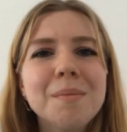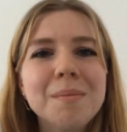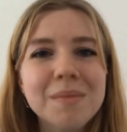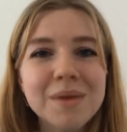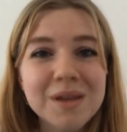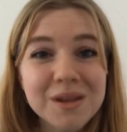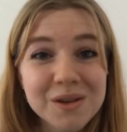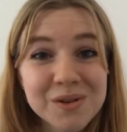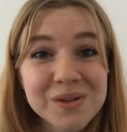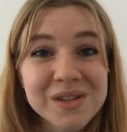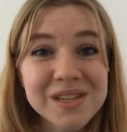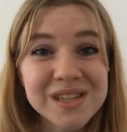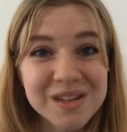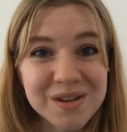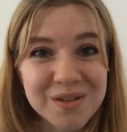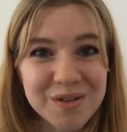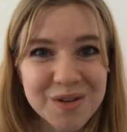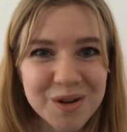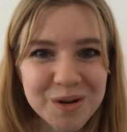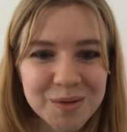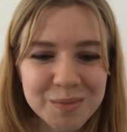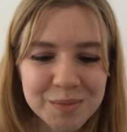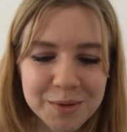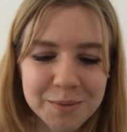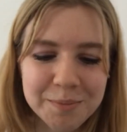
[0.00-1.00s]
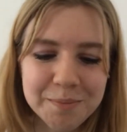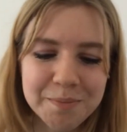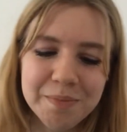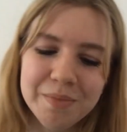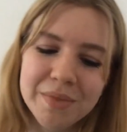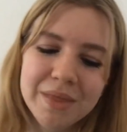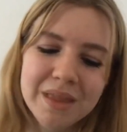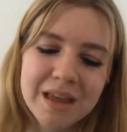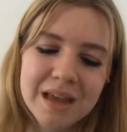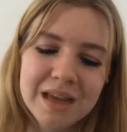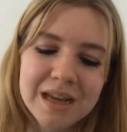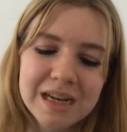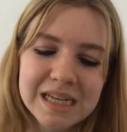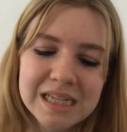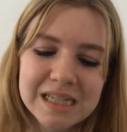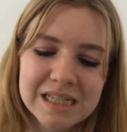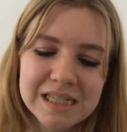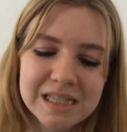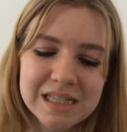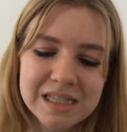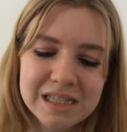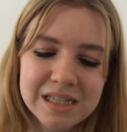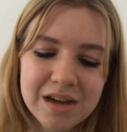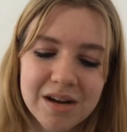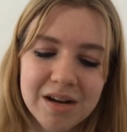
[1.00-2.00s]
Beauty Crop
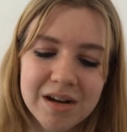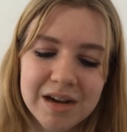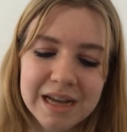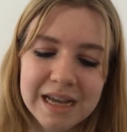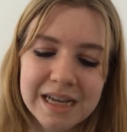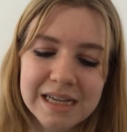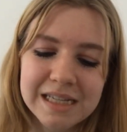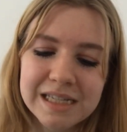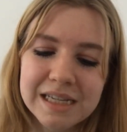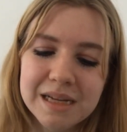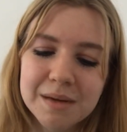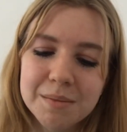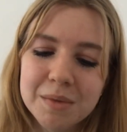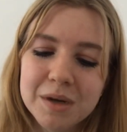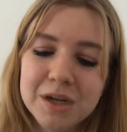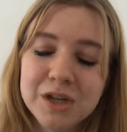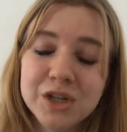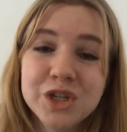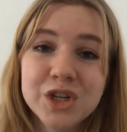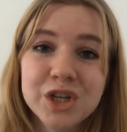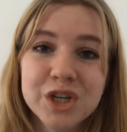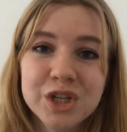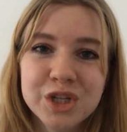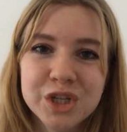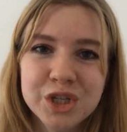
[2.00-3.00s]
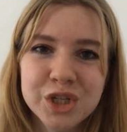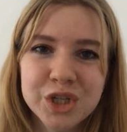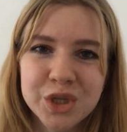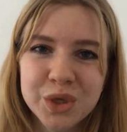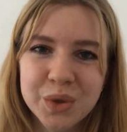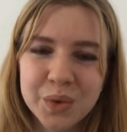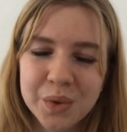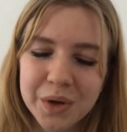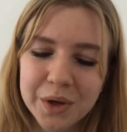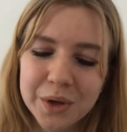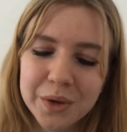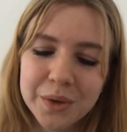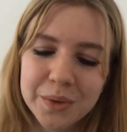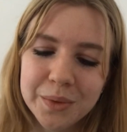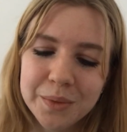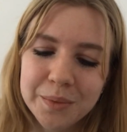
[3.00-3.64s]
Stargazing Blush Duo.